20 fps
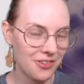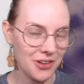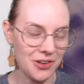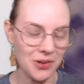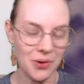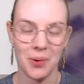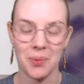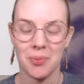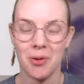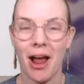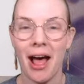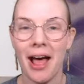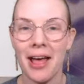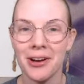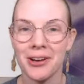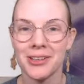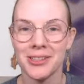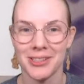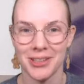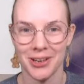your
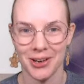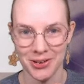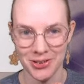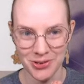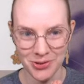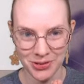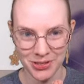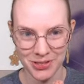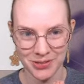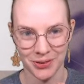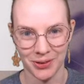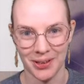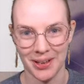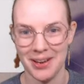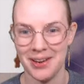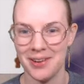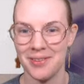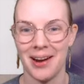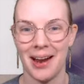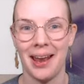priors are useful
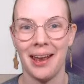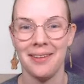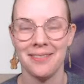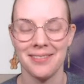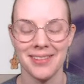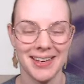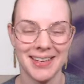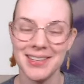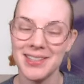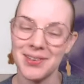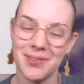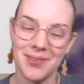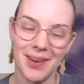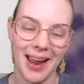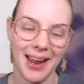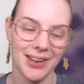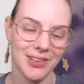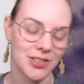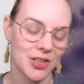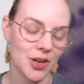and relevant,
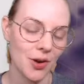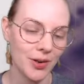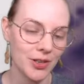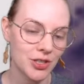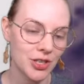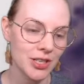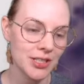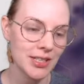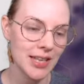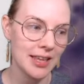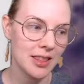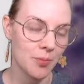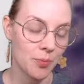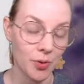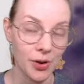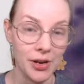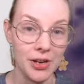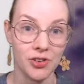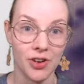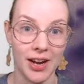right? So it's just like the
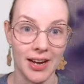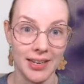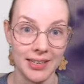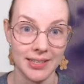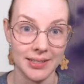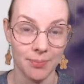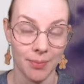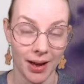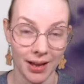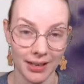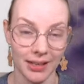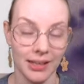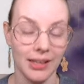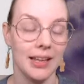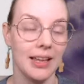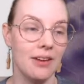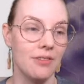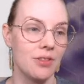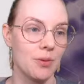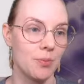pre-trained
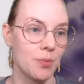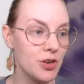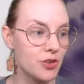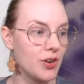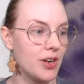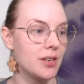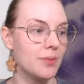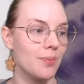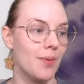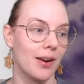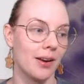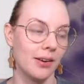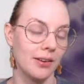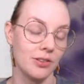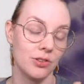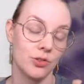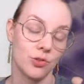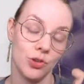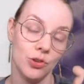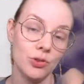model. If the pre-trained model
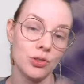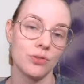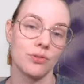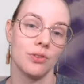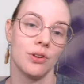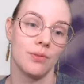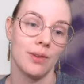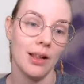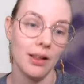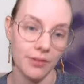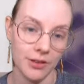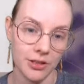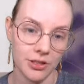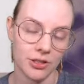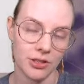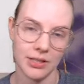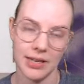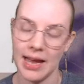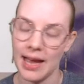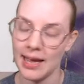is useful and relevant
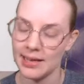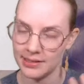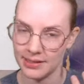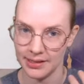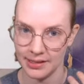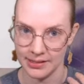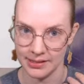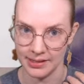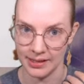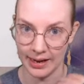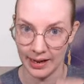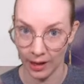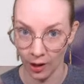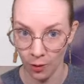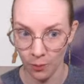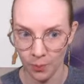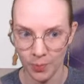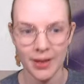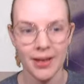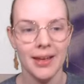to your task, it's going to
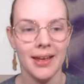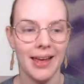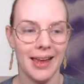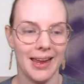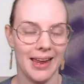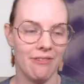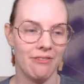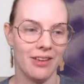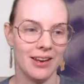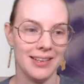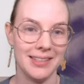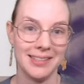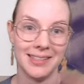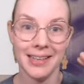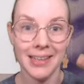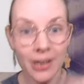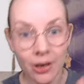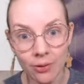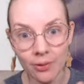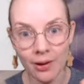help. If it is
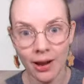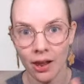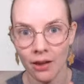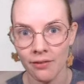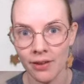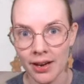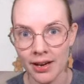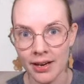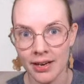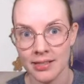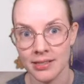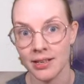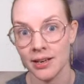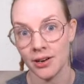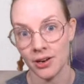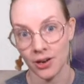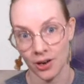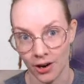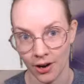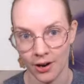irrelevant, it's
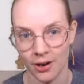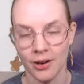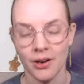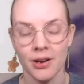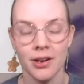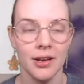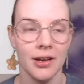going to hurt.